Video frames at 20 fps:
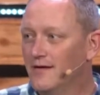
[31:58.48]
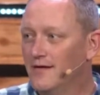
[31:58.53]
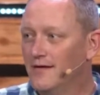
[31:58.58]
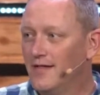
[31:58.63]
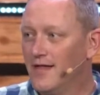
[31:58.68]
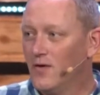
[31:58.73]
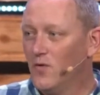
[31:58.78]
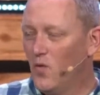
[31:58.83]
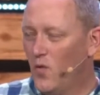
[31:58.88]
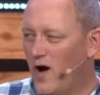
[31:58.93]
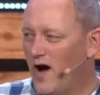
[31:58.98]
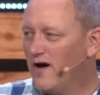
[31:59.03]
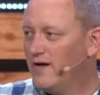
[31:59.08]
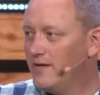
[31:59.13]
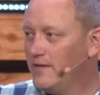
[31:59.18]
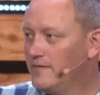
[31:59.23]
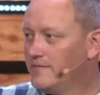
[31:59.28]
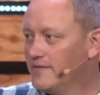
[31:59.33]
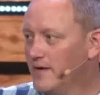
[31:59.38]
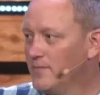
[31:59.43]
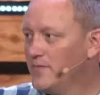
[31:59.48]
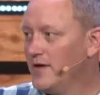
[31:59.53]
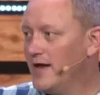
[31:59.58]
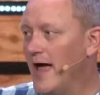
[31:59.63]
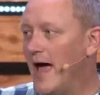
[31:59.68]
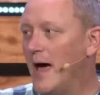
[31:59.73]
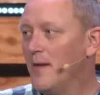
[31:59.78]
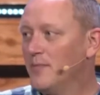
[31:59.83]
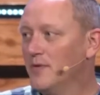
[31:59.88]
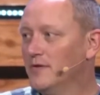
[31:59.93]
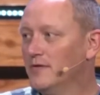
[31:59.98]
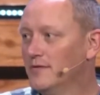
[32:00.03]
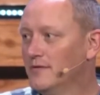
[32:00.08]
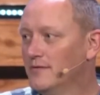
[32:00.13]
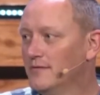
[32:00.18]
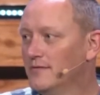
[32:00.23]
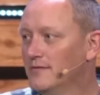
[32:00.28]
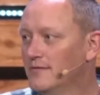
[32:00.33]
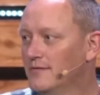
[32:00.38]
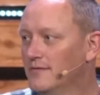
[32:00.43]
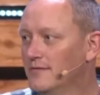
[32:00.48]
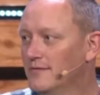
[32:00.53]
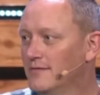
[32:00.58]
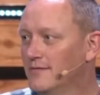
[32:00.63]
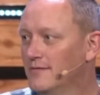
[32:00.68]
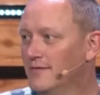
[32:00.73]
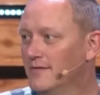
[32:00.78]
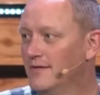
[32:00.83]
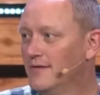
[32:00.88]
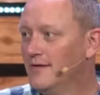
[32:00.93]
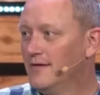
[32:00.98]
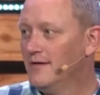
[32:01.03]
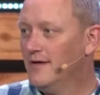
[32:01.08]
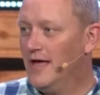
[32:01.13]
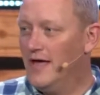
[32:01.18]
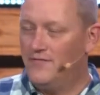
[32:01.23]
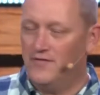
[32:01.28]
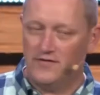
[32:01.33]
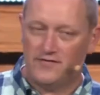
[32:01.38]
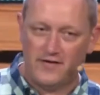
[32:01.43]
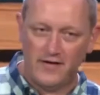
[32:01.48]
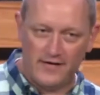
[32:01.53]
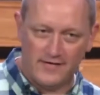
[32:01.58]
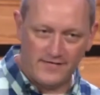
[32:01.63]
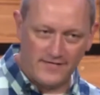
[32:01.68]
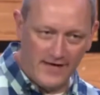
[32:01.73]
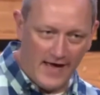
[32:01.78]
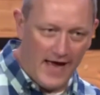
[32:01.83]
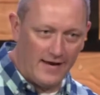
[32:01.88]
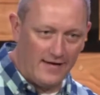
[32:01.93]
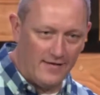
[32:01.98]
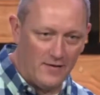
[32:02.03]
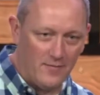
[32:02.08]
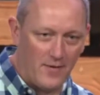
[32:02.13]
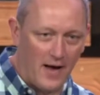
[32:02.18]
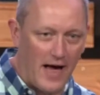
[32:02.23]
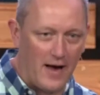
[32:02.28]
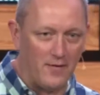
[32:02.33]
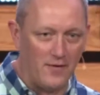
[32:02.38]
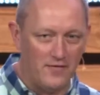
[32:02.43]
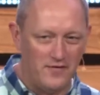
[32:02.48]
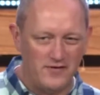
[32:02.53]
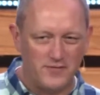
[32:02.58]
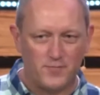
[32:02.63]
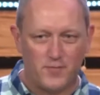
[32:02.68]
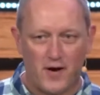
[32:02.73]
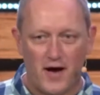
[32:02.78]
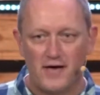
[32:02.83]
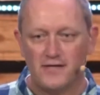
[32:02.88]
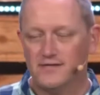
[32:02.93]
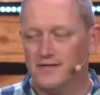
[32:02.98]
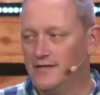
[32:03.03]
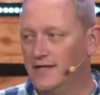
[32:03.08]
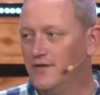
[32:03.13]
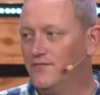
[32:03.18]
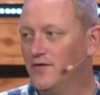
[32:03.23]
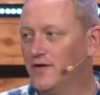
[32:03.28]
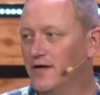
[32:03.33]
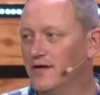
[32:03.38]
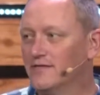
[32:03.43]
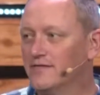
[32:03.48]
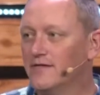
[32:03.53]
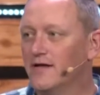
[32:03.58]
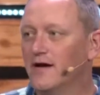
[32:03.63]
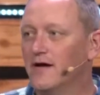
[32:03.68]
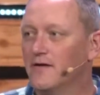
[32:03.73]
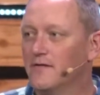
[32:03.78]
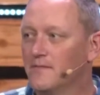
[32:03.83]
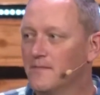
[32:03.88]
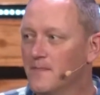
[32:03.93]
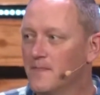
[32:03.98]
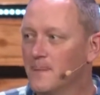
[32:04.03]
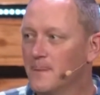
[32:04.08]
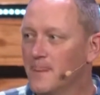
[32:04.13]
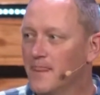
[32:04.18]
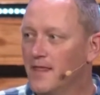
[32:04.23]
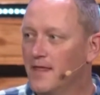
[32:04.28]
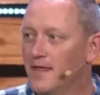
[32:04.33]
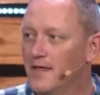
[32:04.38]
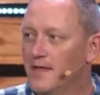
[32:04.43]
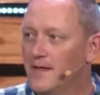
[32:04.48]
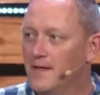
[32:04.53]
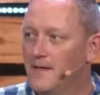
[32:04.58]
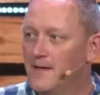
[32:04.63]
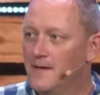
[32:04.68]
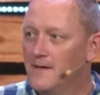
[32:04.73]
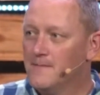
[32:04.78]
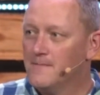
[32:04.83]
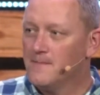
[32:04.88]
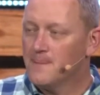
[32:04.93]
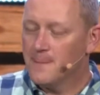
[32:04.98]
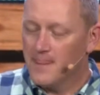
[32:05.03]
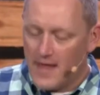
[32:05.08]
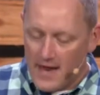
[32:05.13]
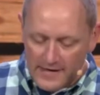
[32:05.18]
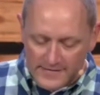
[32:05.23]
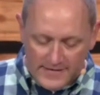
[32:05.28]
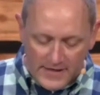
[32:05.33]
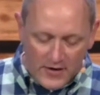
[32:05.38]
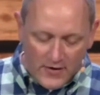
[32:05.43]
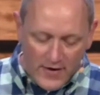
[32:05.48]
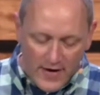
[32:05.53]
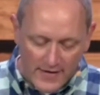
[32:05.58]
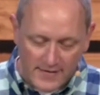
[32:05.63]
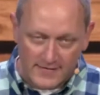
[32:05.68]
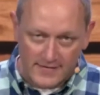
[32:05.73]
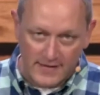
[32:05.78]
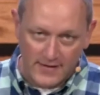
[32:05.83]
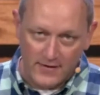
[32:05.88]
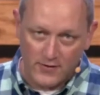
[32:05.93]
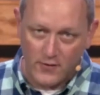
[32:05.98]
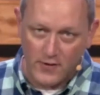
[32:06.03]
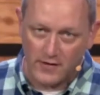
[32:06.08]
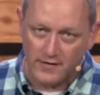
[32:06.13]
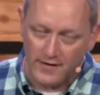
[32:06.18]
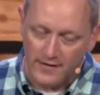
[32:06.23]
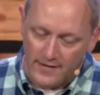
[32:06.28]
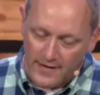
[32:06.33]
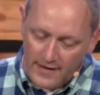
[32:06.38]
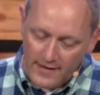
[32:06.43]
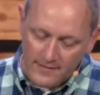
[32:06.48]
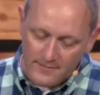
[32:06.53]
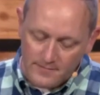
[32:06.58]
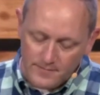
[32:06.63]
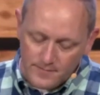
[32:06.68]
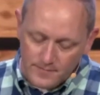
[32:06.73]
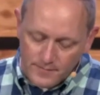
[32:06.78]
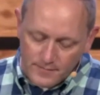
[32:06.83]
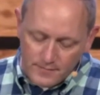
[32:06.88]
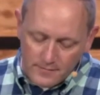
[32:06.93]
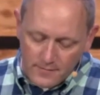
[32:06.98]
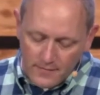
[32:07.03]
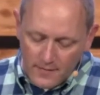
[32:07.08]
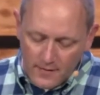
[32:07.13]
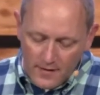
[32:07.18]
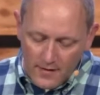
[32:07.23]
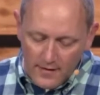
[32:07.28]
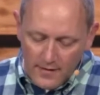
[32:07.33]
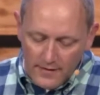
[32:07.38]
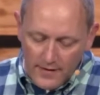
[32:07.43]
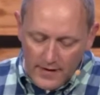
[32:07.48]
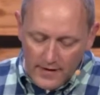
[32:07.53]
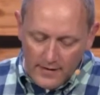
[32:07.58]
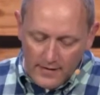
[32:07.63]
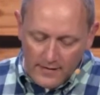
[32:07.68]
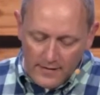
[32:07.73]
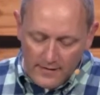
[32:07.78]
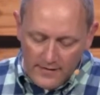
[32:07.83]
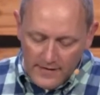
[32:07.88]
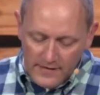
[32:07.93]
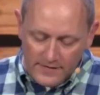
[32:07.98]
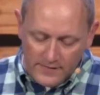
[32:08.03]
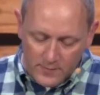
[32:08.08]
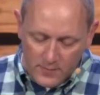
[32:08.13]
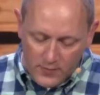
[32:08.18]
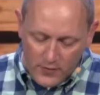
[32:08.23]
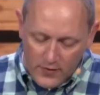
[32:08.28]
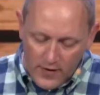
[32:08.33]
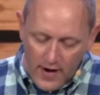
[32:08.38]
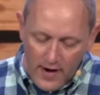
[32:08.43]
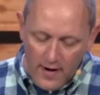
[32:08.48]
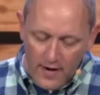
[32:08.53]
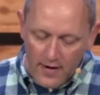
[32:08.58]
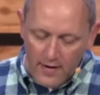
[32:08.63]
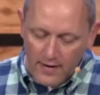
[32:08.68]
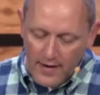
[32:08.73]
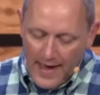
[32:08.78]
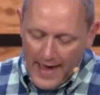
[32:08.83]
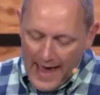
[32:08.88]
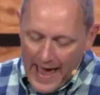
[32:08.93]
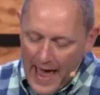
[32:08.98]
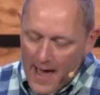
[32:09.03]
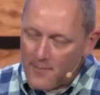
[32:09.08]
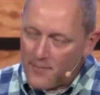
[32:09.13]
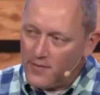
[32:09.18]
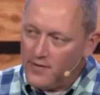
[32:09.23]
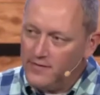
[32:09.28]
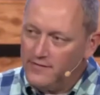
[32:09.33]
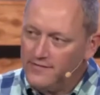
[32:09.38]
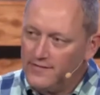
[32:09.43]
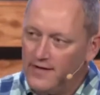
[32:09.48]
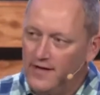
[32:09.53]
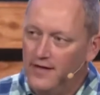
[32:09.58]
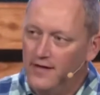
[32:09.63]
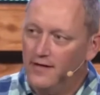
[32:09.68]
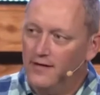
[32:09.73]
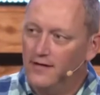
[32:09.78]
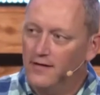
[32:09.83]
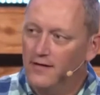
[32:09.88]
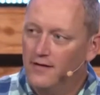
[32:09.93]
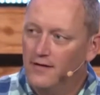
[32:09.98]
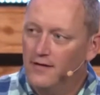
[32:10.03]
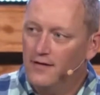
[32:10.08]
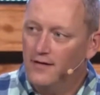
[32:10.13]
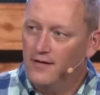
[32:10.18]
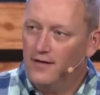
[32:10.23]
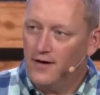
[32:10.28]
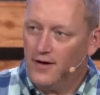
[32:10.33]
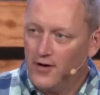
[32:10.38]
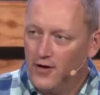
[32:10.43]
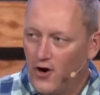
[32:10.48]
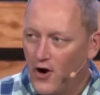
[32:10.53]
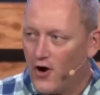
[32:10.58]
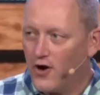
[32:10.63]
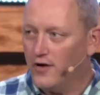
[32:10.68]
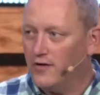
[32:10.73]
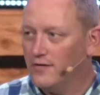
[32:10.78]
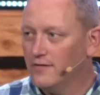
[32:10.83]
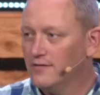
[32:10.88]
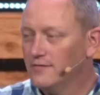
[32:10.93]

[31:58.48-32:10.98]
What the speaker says: Like, where did something happen? If it's going to say the Bible, there's probably significance there. And it's interesting, quickly, that this prayer happens in a garden.